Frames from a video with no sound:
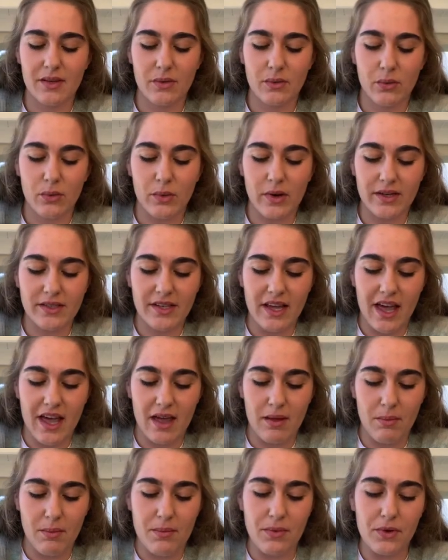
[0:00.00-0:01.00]
What
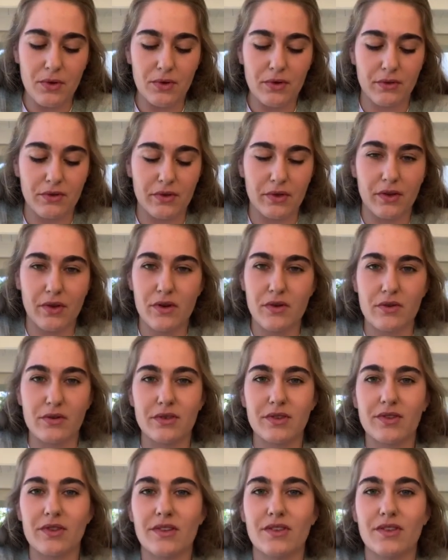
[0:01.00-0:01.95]
a beautiful nose.